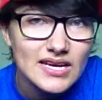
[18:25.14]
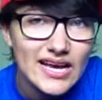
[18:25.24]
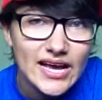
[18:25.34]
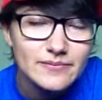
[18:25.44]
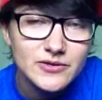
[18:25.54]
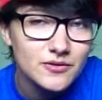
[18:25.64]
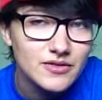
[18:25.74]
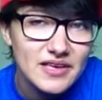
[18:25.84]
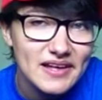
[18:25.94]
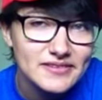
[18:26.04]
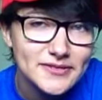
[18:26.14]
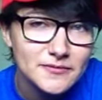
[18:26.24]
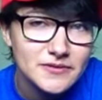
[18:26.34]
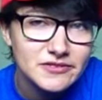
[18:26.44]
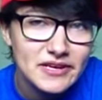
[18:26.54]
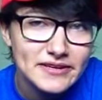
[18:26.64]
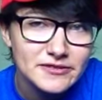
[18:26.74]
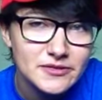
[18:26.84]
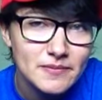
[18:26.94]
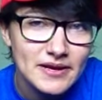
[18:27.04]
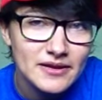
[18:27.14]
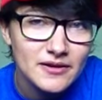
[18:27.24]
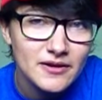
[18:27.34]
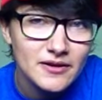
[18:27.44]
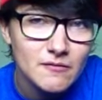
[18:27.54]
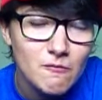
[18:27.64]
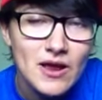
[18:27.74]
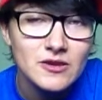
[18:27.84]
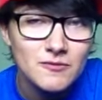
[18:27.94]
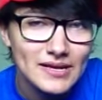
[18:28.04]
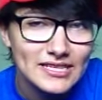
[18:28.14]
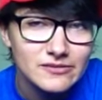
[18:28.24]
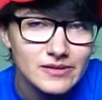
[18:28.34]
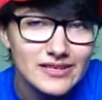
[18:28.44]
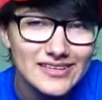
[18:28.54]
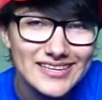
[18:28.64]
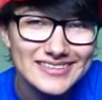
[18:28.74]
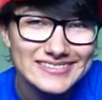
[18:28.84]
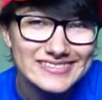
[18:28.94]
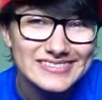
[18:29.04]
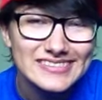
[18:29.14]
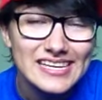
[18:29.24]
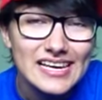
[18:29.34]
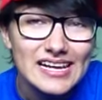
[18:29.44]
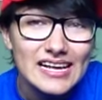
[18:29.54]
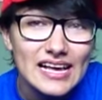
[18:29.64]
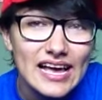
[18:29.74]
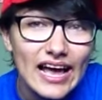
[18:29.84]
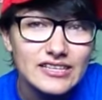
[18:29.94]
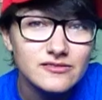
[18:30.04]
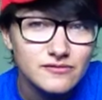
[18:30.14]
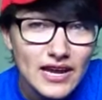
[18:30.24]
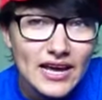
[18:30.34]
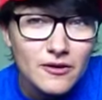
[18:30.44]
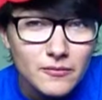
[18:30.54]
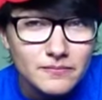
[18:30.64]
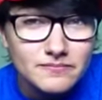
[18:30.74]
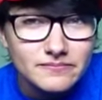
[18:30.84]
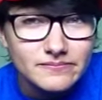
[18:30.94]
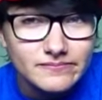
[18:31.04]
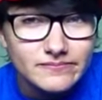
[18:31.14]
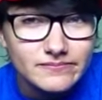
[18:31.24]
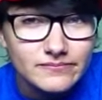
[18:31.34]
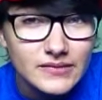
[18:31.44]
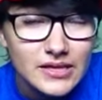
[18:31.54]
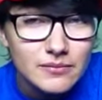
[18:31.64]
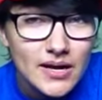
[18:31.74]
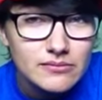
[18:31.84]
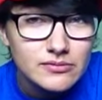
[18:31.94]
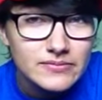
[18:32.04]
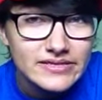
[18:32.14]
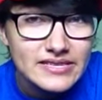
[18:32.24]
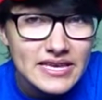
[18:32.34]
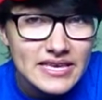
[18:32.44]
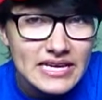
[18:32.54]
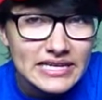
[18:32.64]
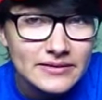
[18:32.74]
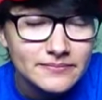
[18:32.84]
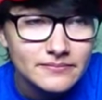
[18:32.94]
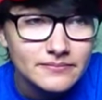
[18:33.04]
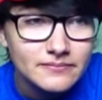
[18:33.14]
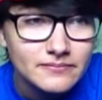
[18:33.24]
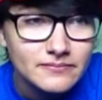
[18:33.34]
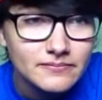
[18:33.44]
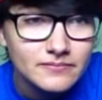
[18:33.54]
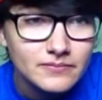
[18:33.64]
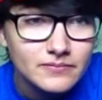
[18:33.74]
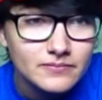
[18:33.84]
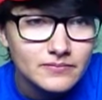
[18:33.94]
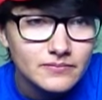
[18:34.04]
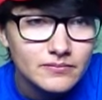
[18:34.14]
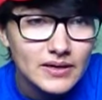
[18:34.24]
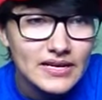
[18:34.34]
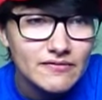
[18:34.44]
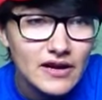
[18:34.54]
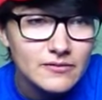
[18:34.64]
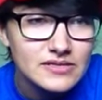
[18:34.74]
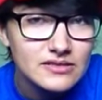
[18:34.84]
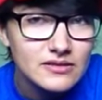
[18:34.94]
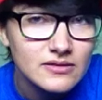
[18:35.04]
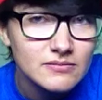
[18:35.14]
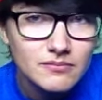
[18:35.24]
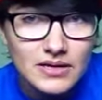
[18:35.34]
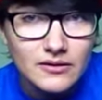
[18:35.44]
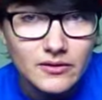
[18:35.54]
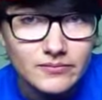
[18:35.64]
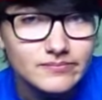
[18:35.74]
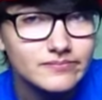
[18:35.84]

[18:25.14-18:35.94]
I'm sure the answer would change depending on when you asked me. As of now, I'd probably say yeah. But if I was in the middle,